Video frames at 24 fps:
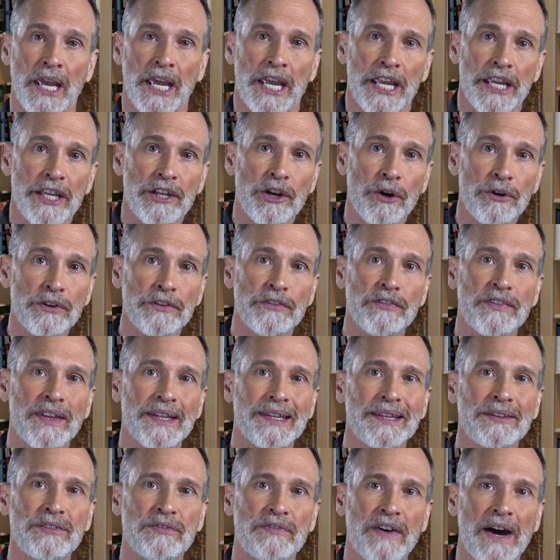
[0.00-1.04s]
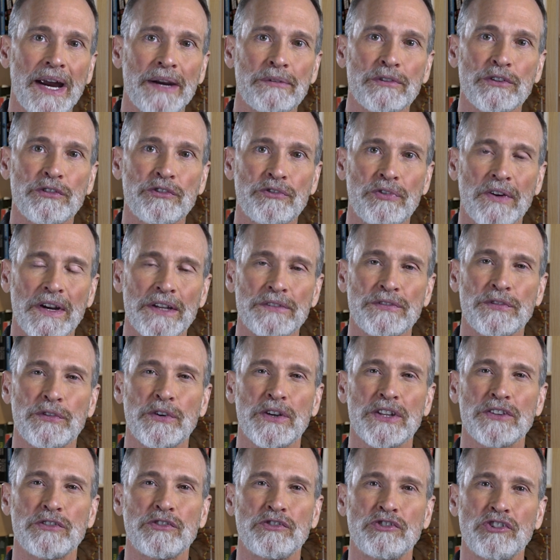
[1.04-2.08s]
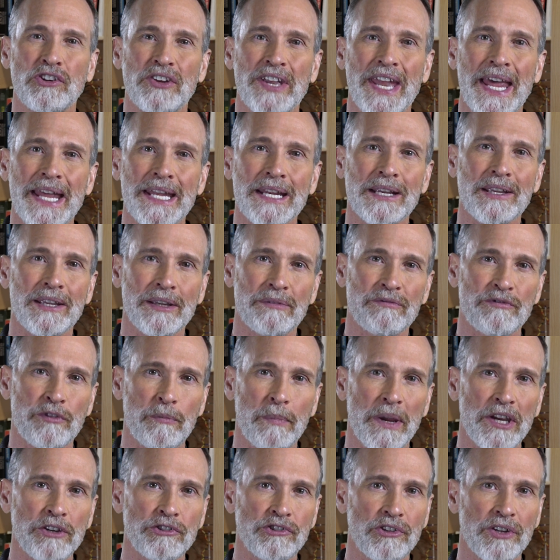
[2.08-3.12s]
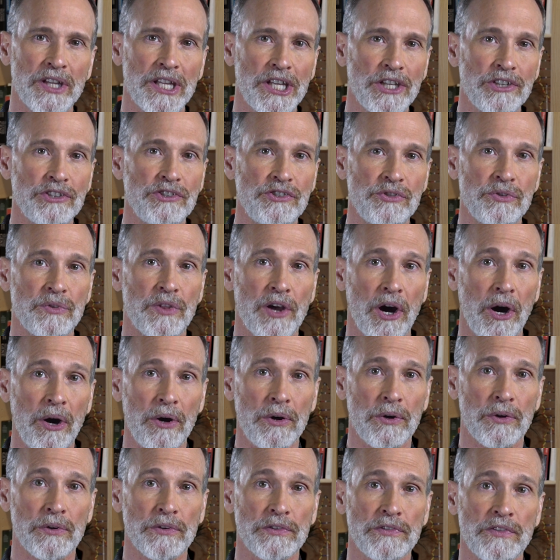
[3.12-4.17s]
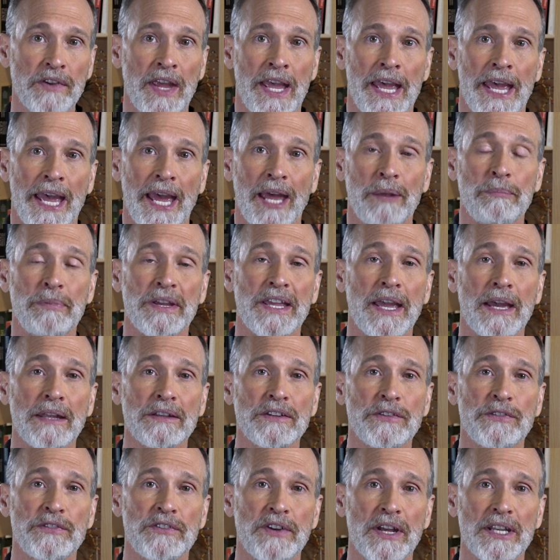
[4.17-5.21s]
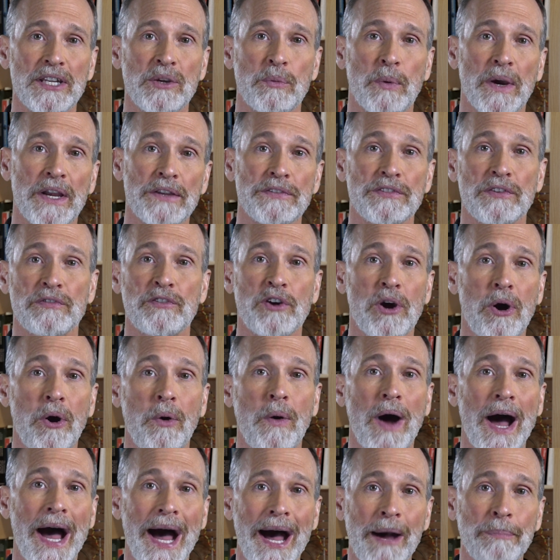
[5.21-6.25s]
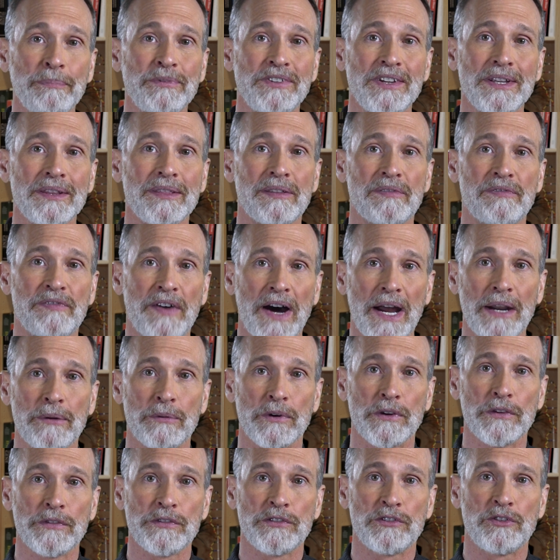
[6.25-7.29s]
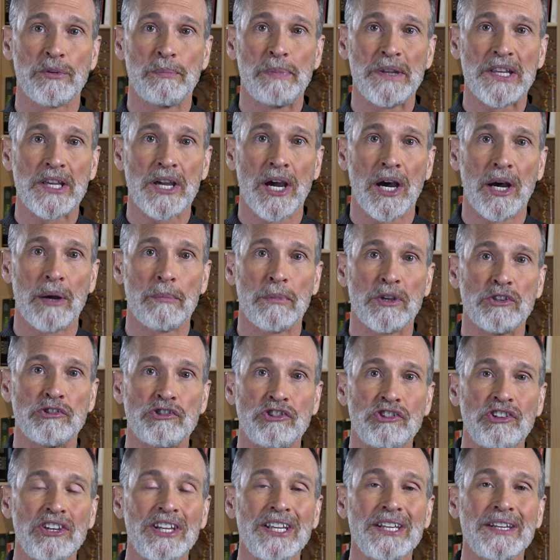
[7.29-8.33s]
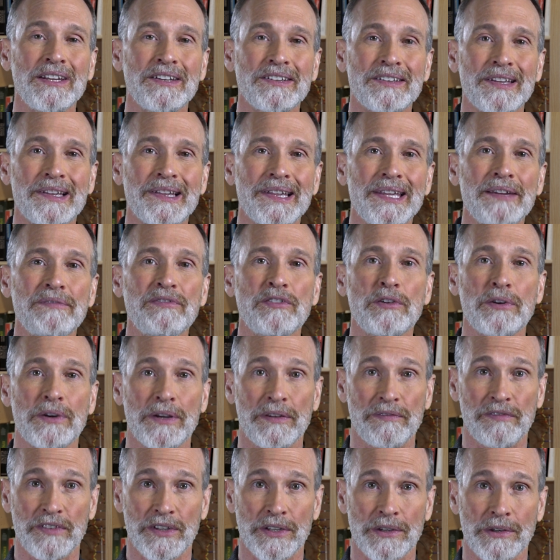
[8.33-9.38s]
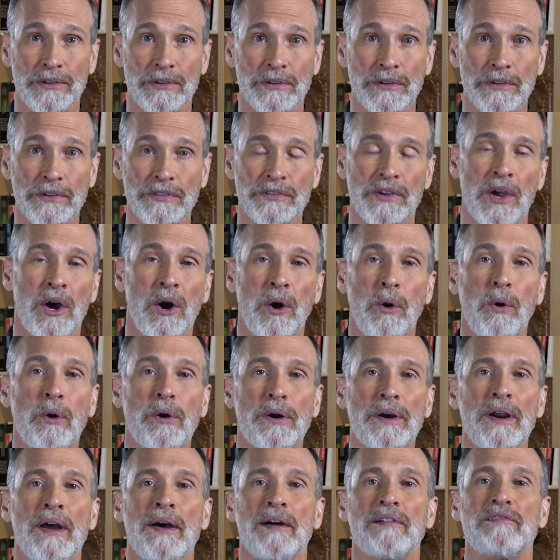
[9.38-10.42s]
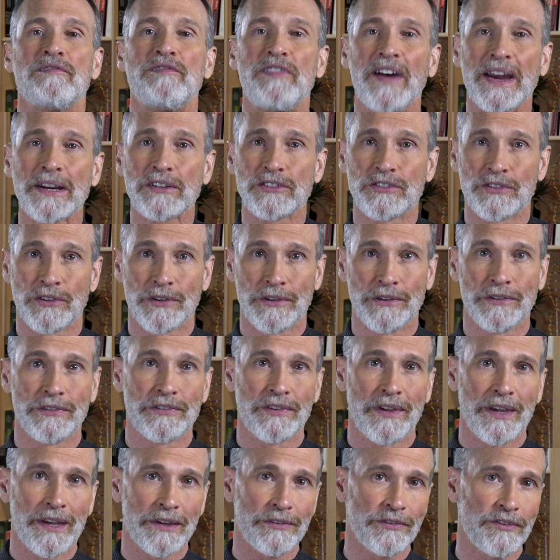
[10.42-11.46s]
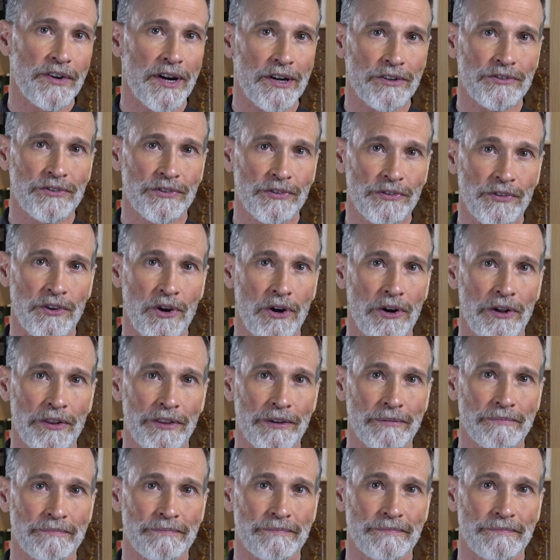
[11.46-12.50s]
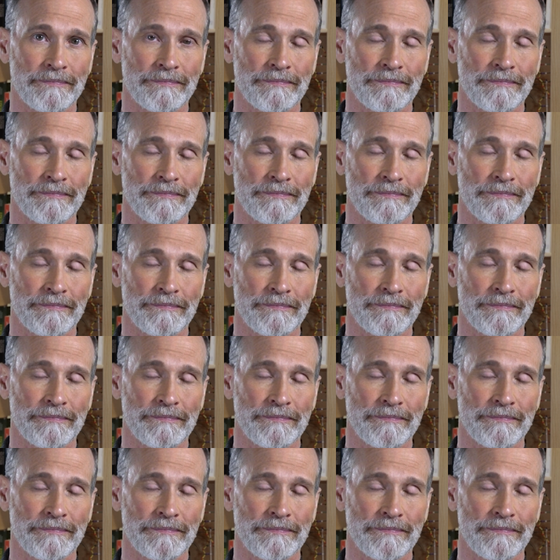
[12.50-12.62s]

He noticed that this virus transferred its genetic information into the host and began to study ways of co-opting the virus to become gene delivery vehicles, or vectors, as doctors call them.